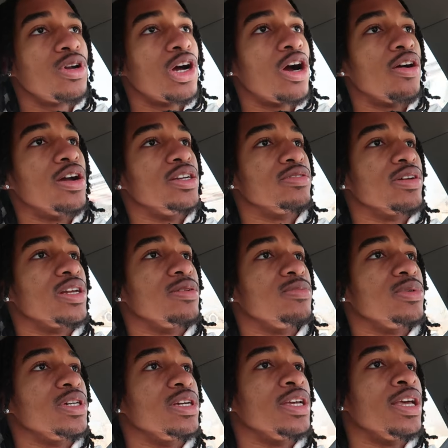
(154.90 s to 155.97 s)
going to RA training,
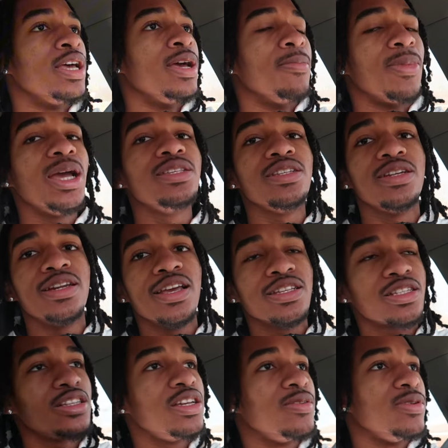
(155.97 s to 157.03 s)
but basically the
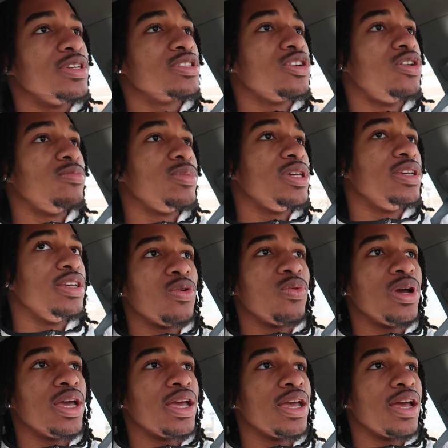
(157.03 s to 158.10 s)
next clip is gonna be
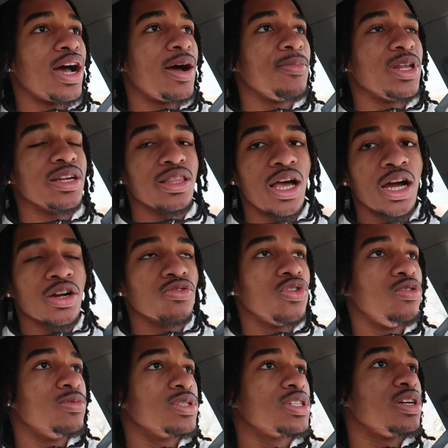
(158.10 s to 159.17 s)
when I'm in the locker
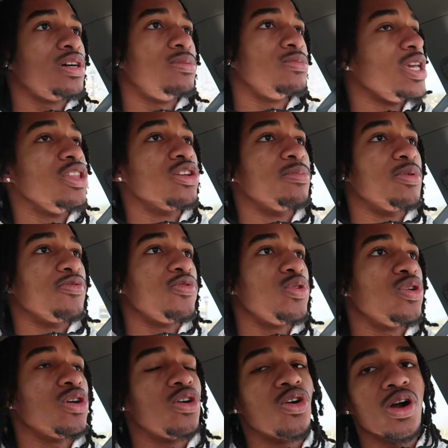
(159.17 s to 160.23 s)
room or something, either
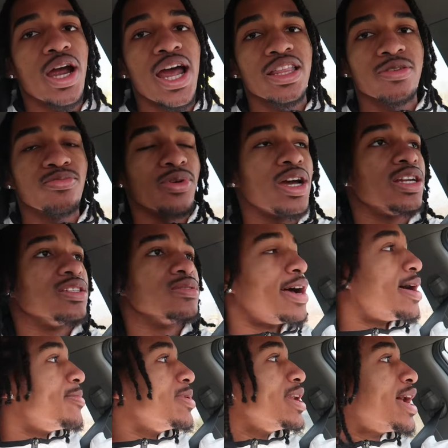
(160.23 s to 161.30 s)
before or after practice.
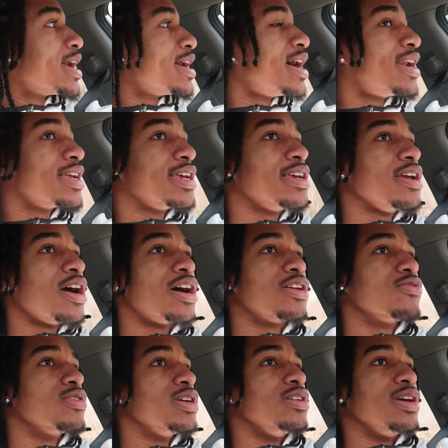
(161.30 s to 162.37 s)
I mean, I gotta get y'all
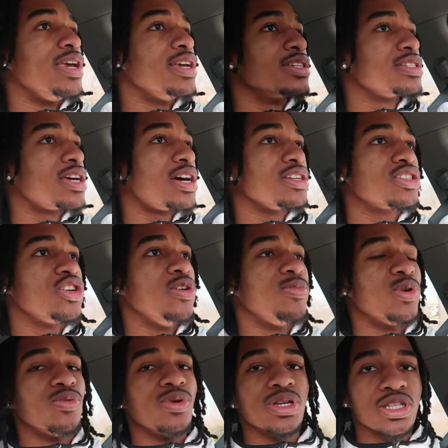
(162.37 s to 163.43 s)
a real inside
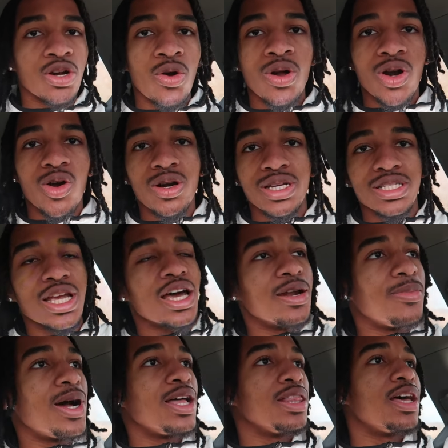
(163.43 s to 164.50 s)
scoop of what's going on inside
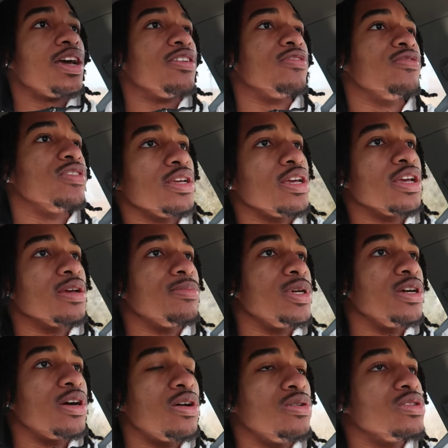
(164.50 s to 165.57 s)
of my life. Yeah,
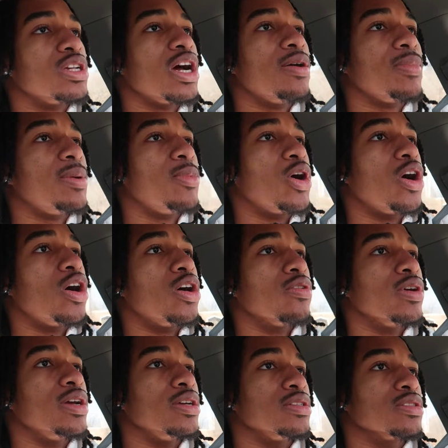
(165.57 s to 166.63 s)
man, whole time, I'm an
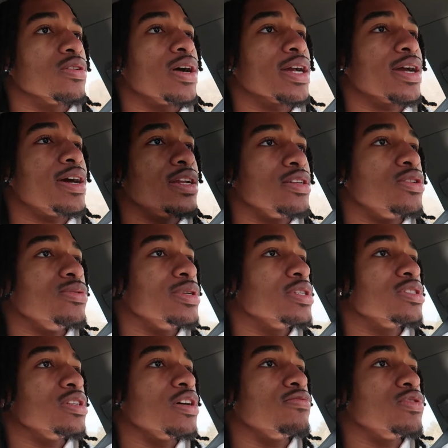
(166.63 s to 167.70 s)
RA, so I gotta do
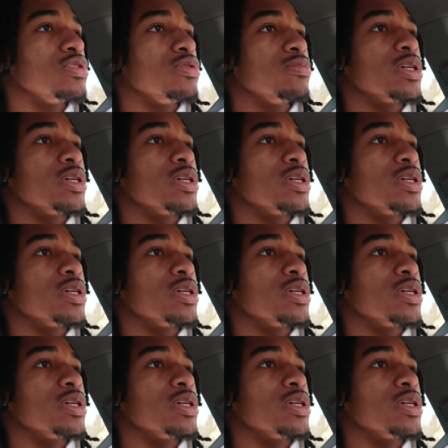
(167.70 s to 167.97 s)
this stuff too,